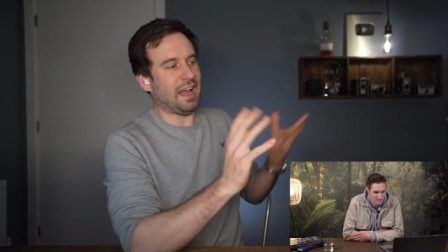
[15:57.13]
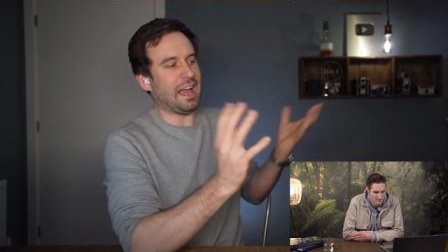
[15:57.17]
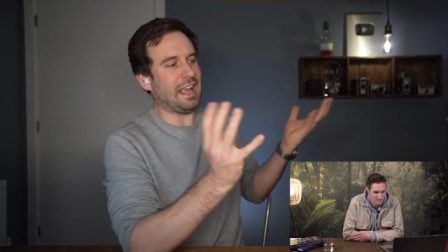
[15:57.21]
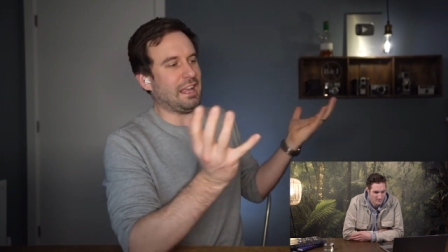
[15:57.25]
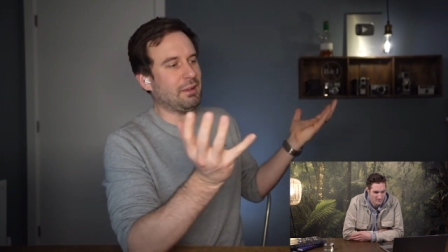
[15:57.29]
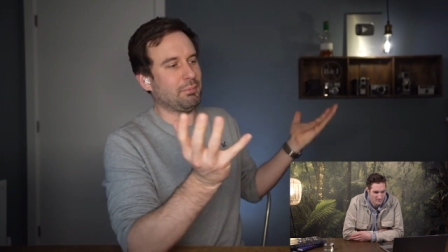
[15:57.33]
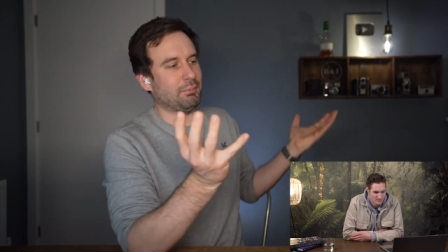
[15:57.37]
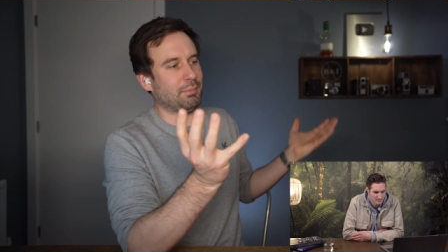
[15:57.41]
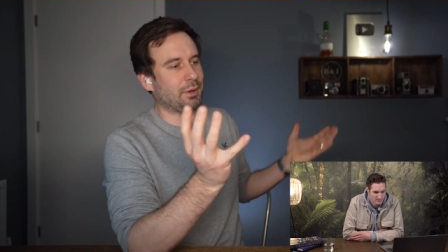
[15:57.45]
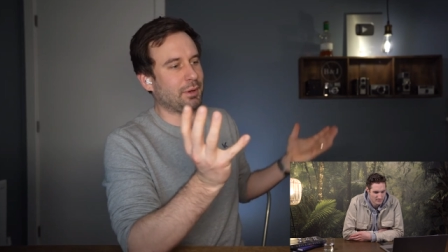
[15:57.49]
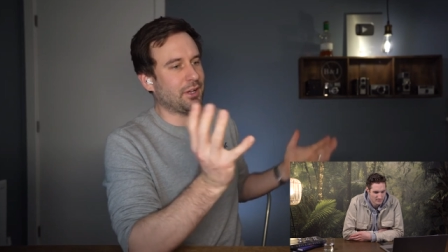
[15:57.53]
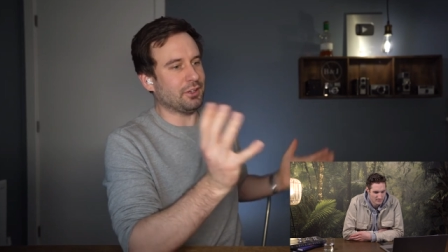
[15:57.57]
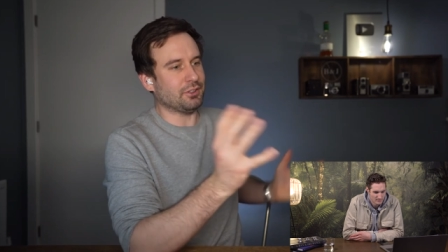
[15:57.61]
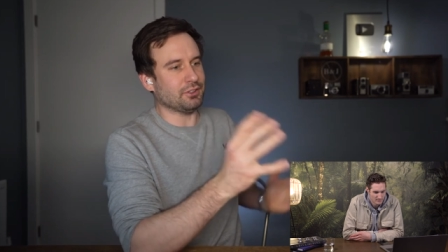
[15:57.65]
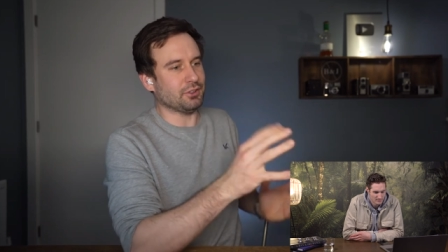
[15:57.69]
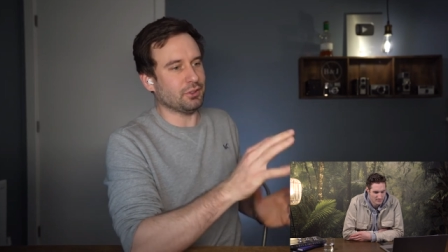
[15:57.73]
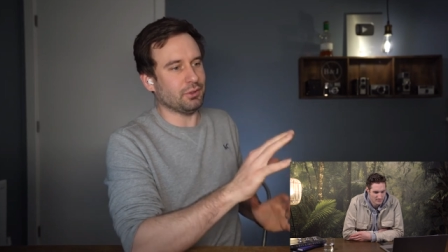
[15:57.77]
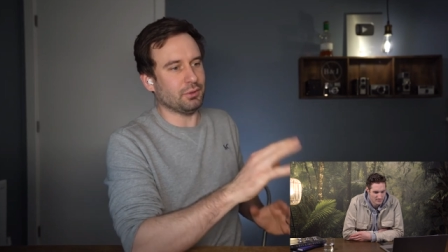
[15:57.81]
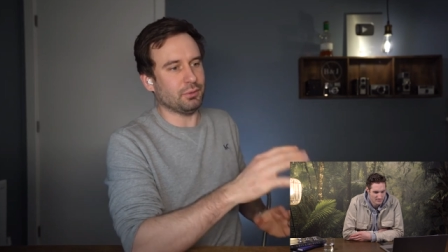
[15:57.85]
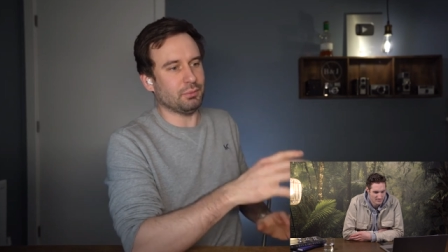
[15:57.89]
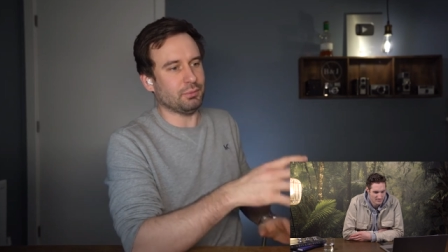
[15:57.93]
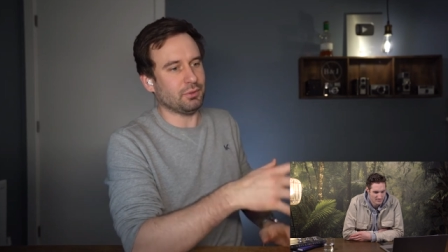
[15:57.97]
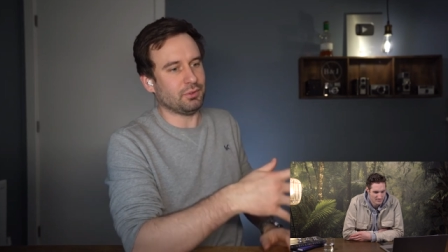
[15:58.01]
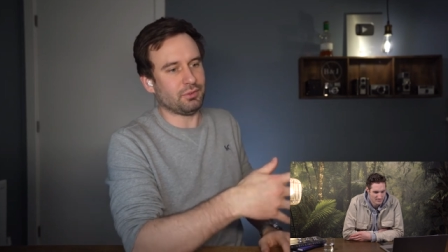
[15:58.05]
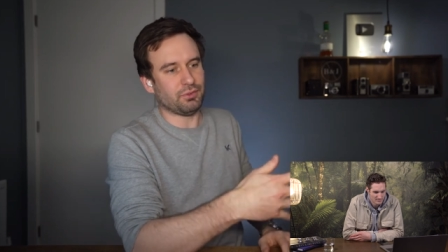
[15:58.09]
eight
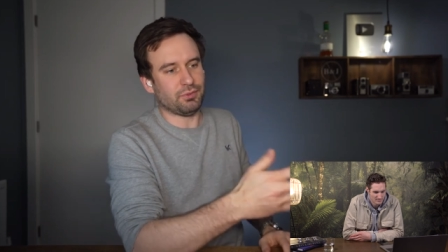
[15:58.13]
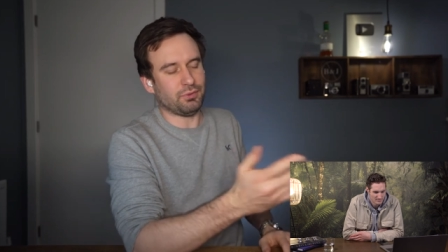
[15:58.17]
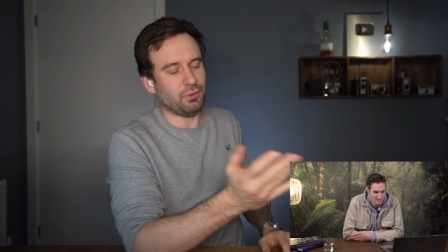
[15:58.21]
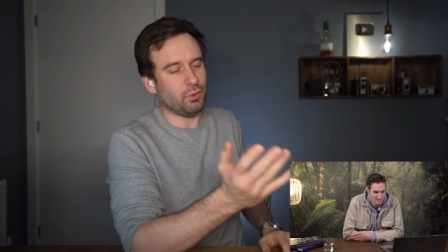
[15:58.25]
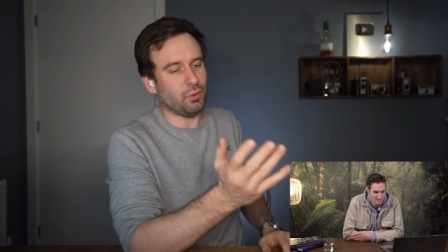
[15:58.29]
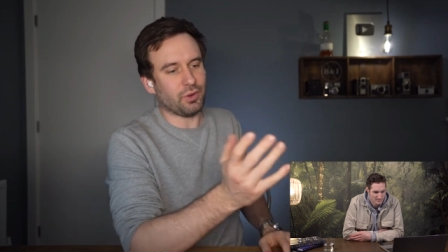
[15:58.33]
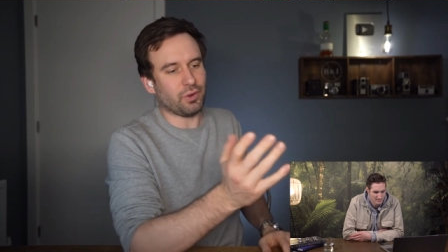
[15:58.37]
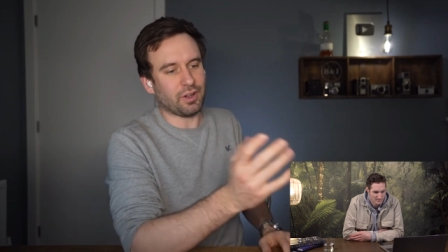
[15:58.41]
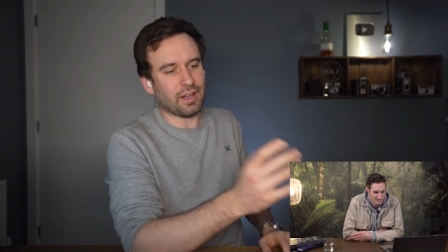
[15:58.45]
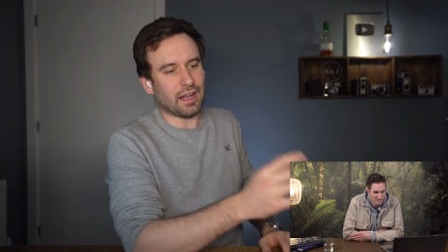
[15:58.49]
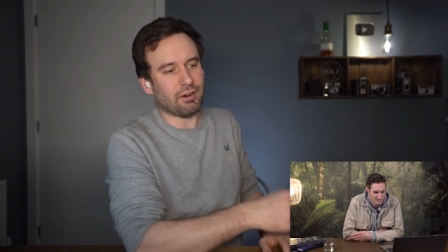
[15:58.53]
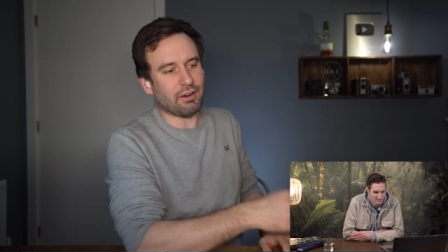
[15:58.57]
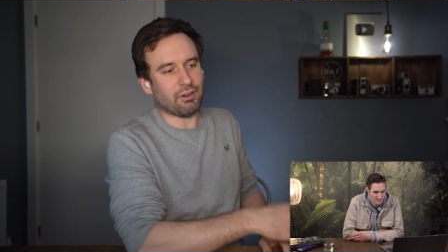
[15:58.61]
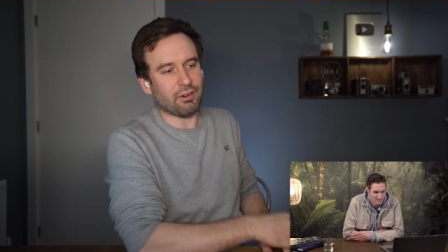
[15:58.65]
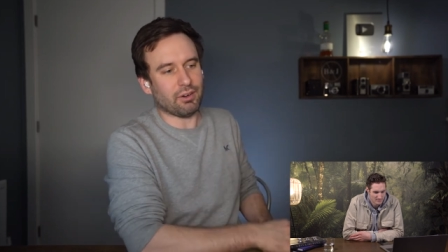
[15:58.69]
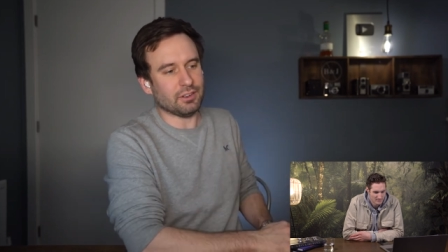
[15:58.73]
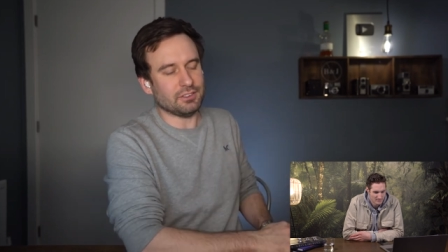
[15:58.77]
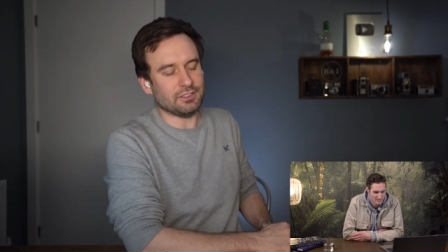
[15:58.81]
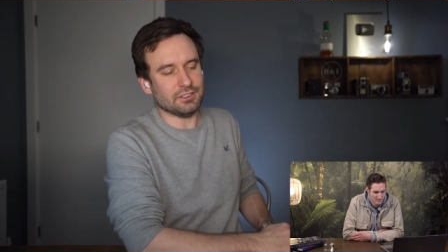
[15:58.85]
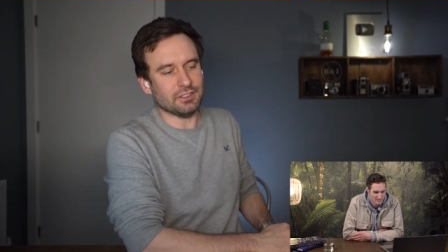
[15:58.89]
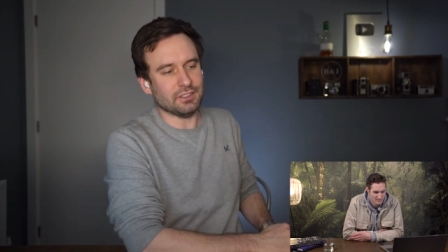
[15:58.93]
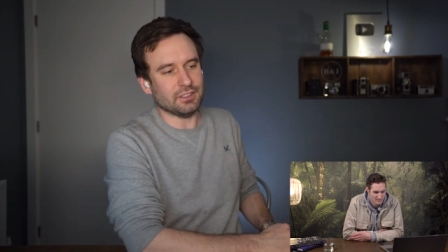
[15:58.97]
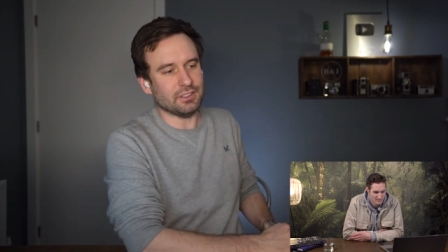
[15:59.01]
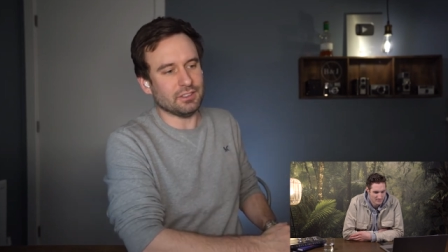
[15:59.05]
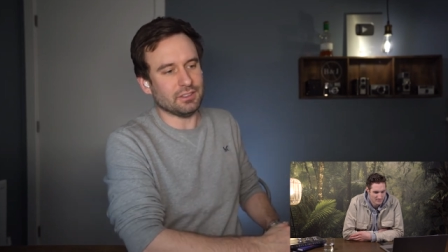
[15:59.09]
bedrooms, four
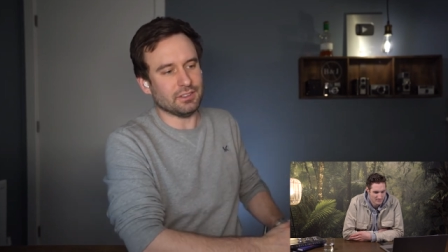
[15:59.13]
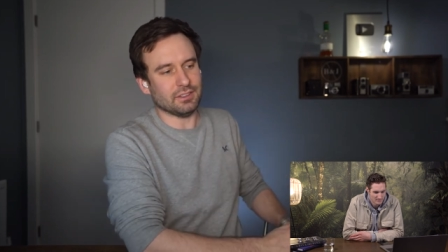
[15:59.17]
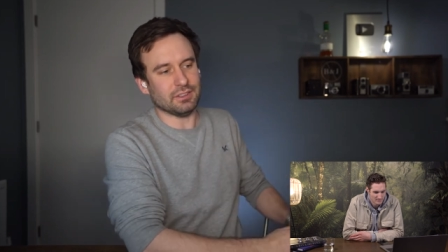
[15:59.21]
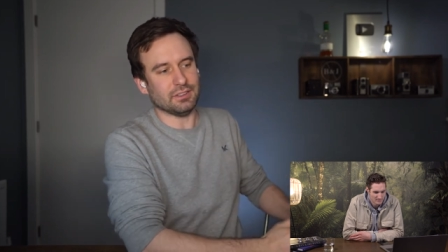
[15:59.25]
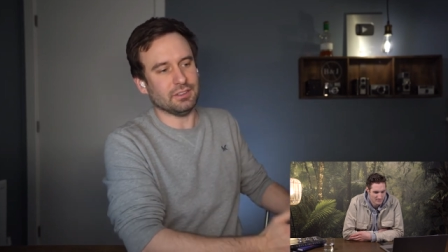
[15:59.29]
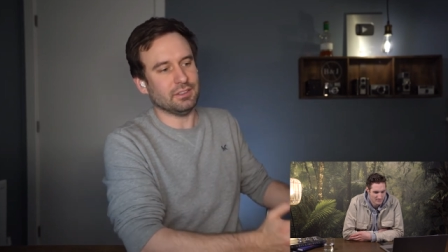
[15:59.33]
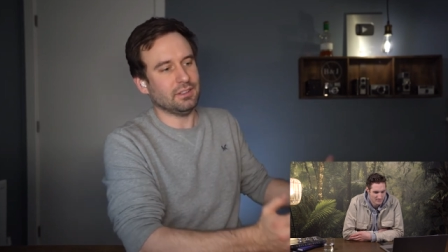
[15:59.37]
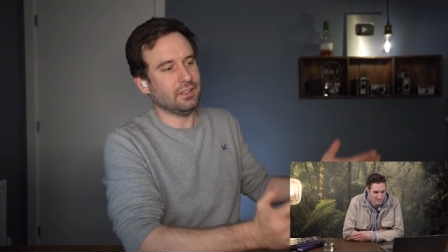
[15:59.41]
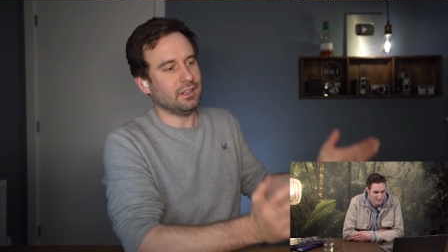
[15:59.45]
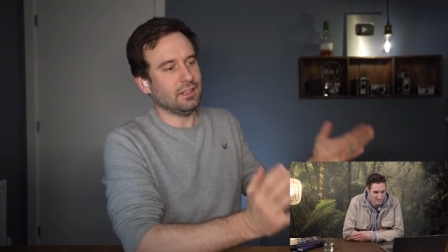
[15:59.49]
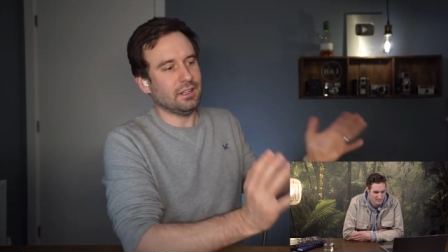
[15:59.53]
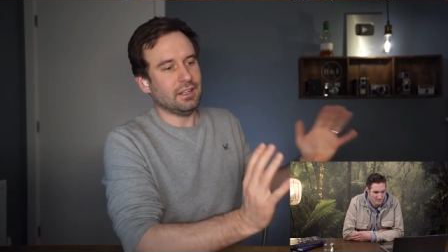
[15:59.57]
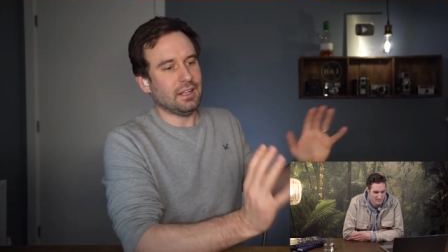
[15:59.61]
garages and,